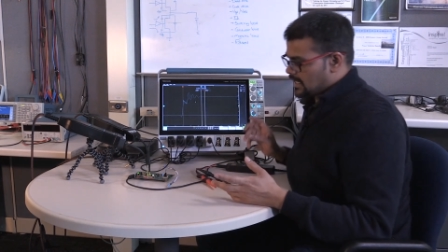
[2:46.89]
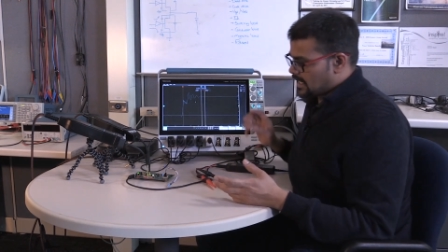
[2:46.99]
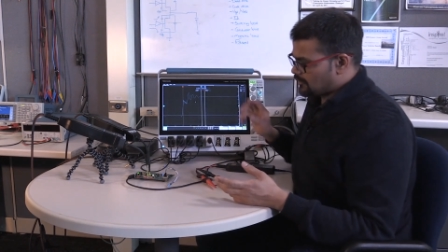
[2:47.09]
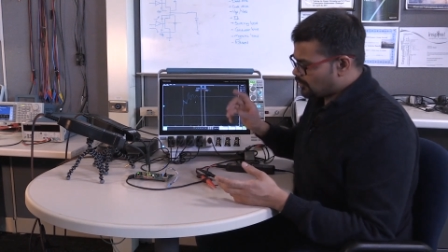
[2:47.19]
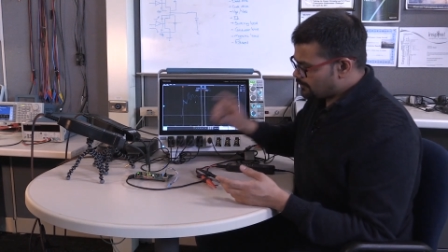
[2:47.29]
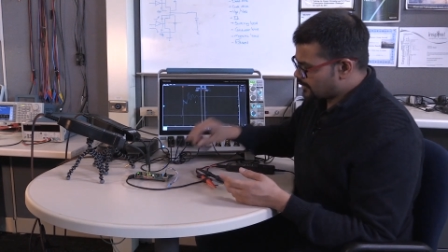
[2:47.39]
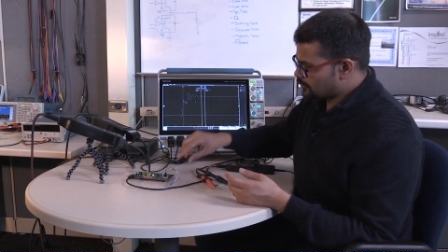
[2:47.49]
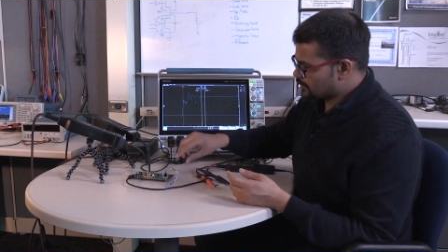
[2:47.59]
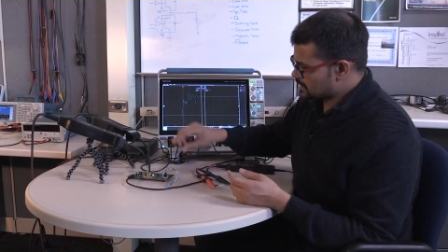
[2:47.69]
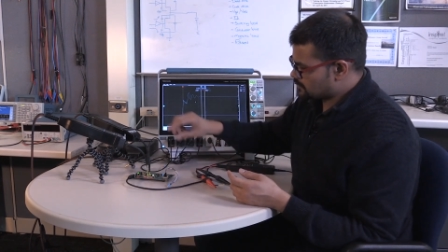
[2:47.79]
And what we'll
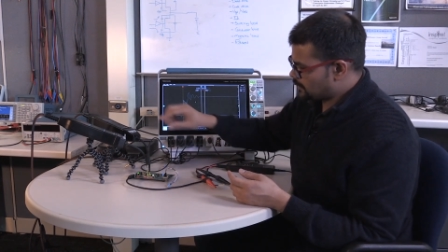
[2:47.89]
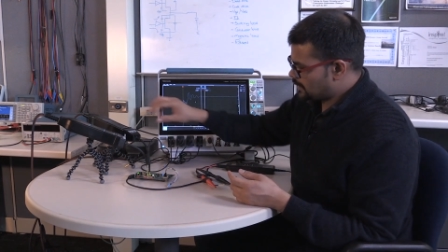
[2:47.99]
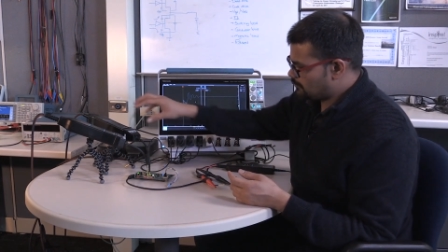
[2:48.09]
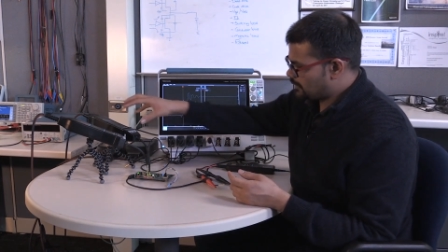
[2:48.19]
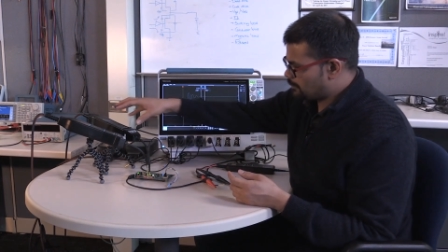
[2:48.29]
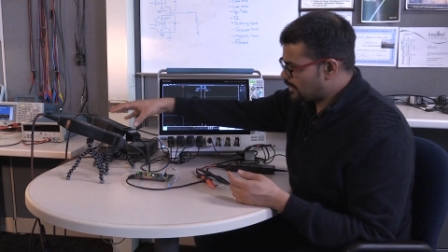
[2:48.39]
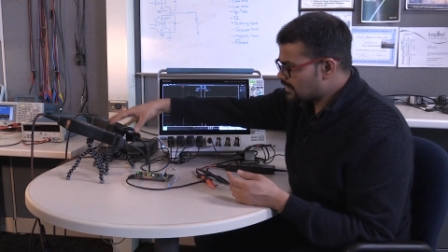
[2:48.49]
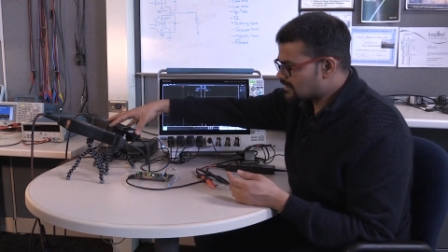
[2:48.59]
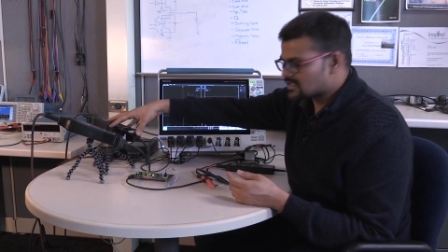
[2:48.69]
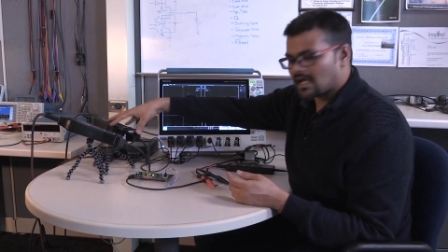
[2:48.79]
do is we'll we'll
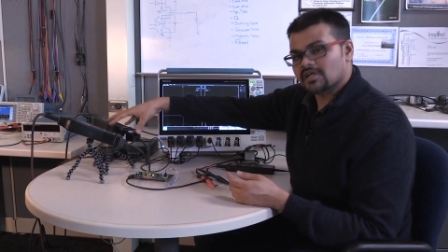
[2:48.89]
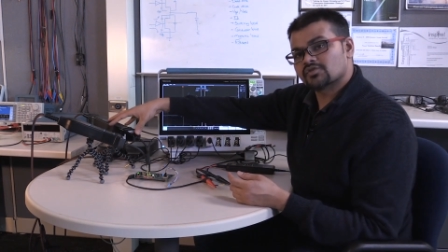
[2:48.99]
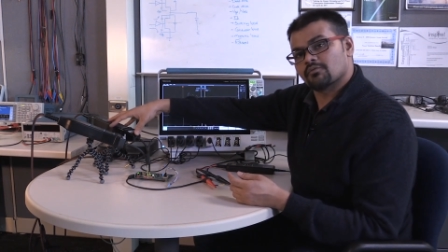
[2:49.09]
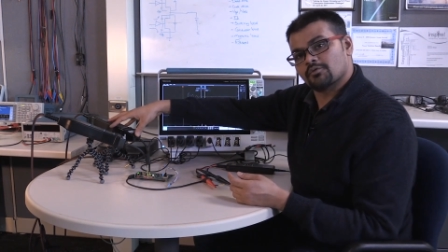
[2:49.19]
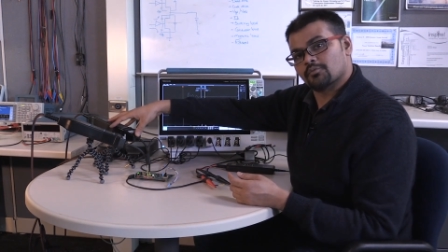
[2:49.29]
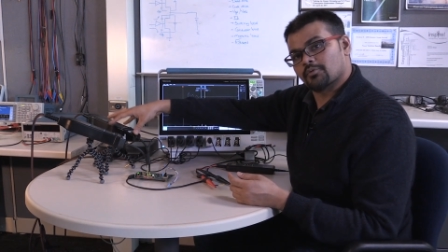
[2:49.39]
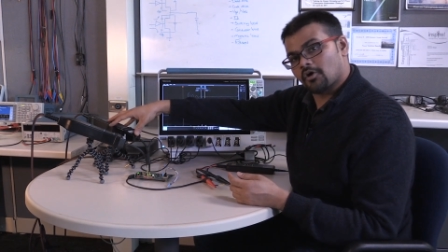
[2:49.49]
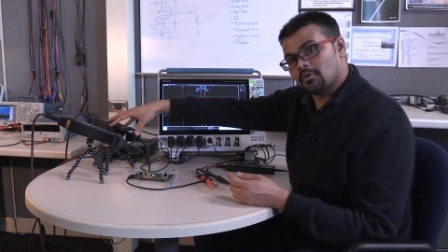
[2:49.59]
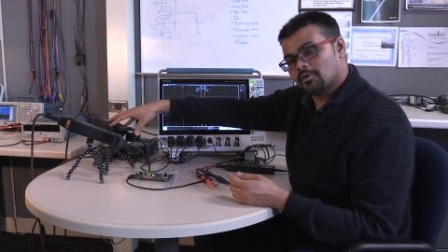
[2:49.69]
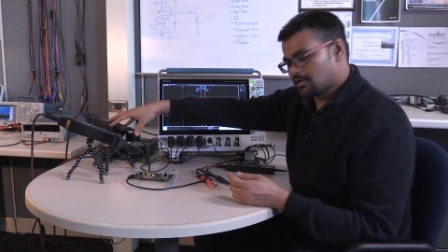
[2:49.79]
bring this IsoVu
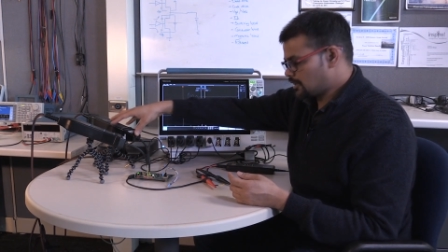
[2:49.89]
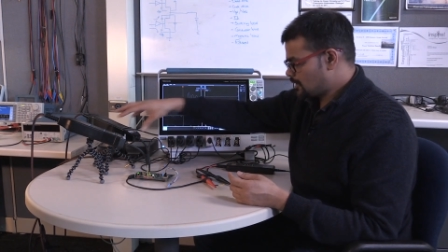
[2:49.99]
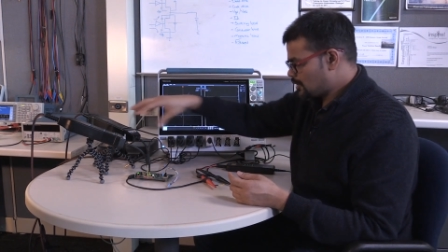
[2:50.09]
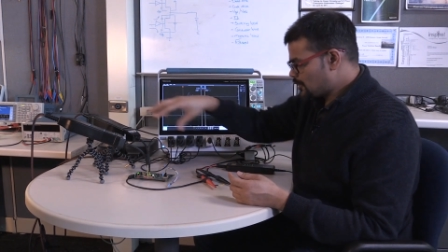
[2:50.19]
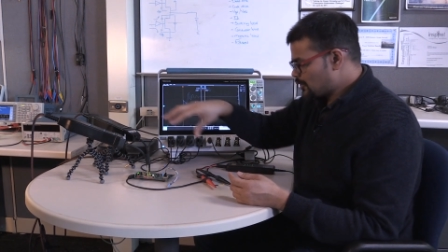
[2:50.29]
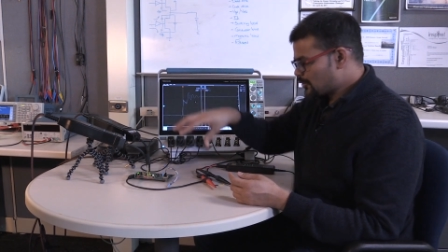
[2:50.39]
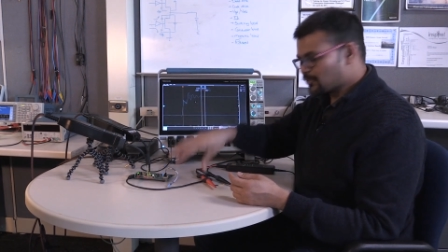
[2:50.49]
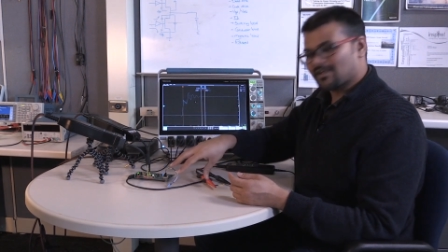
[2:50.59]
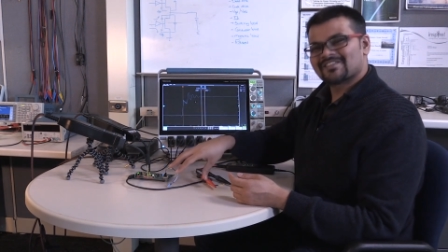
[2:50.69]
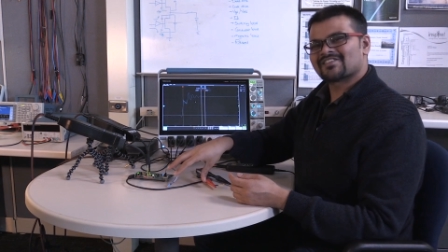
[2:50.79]
probe
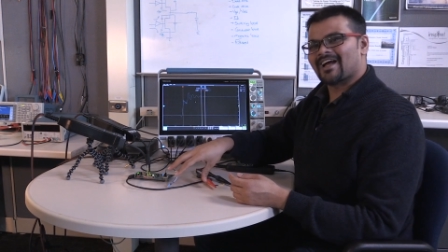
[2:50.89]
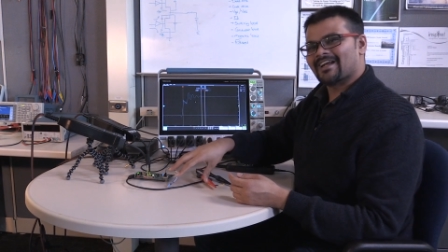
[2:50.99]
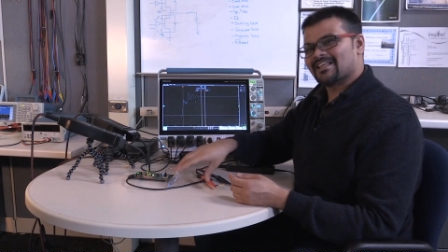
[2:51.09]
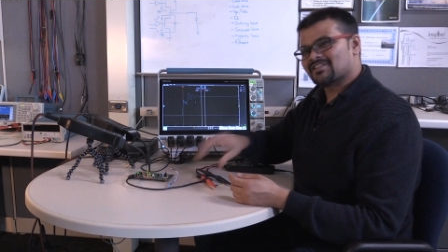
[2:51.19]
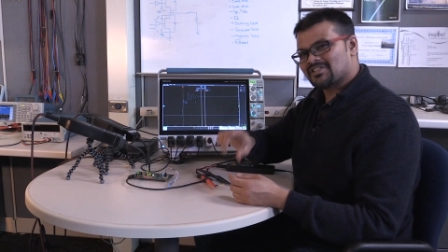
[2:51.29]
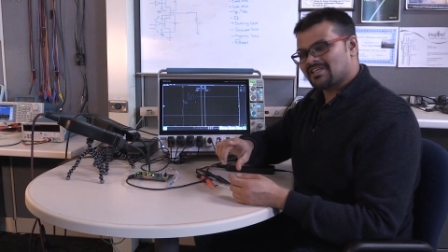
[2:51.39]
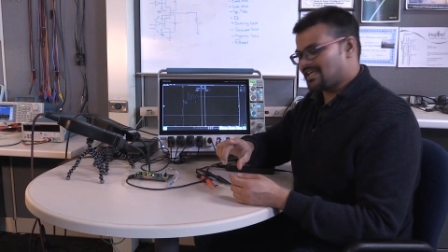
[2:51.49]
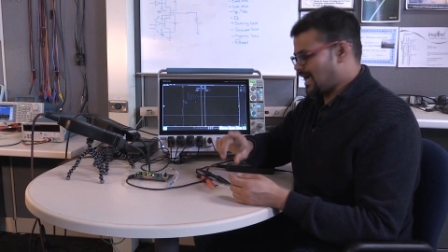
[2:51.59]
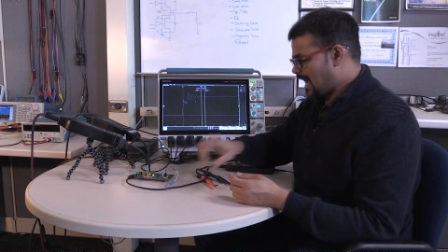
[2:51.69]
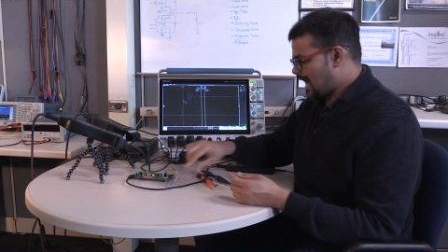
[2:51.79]
to this side and
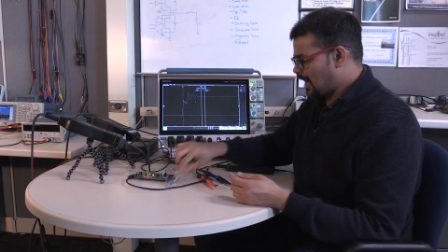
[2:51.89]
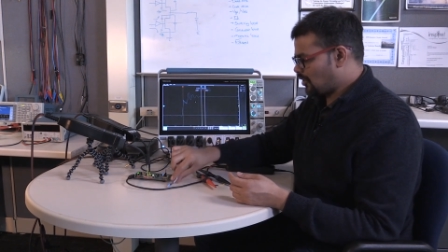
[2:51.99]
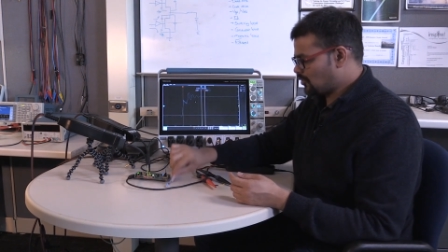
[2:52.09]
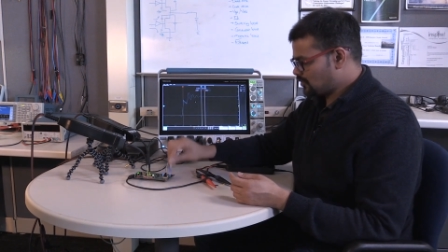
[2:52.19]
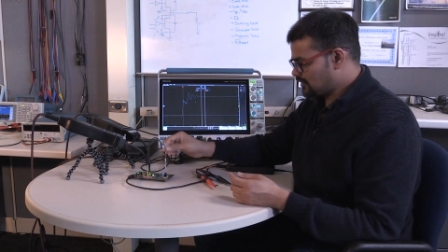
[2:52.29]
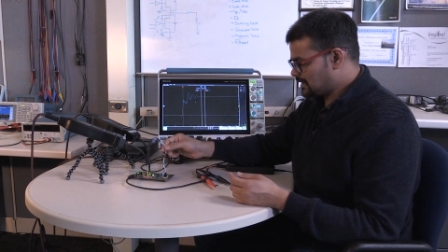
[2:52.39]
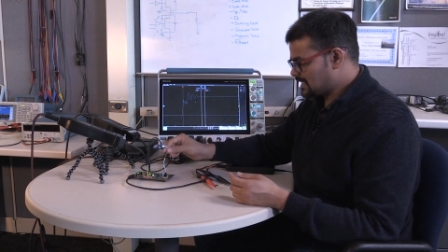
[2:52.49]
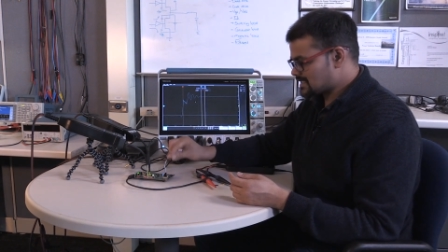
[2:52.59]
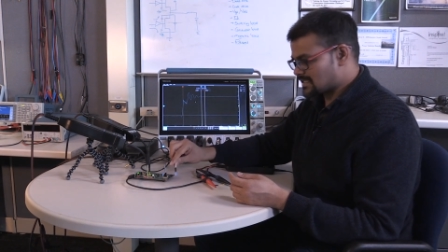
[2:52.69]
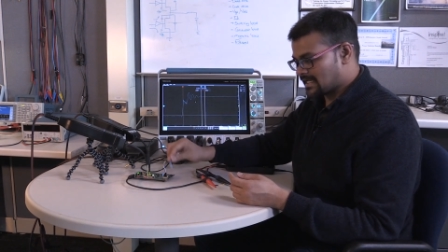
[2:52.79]
see how
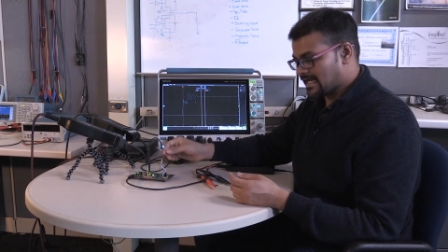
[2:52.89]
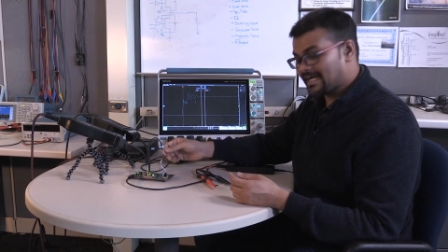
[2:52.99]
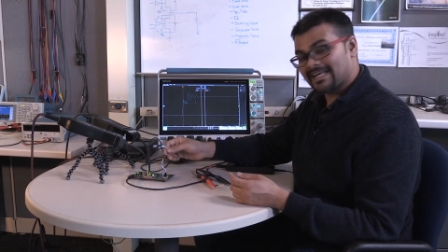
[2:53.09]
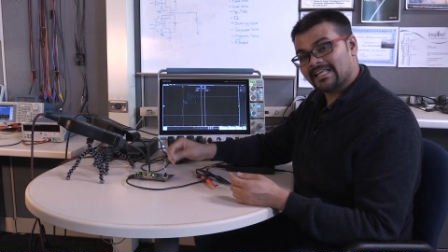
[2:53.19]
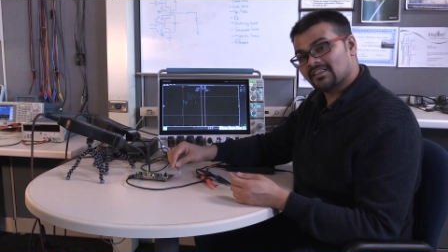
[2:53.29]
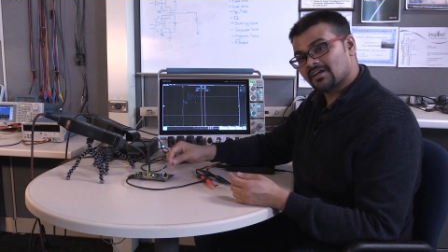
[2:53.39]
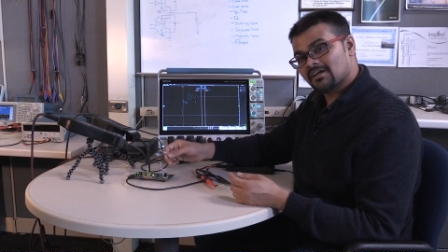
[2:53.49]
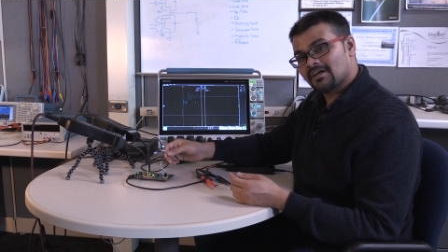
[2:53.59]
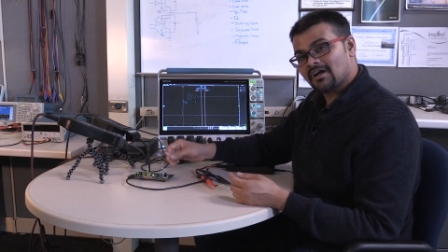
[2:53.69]
this lead length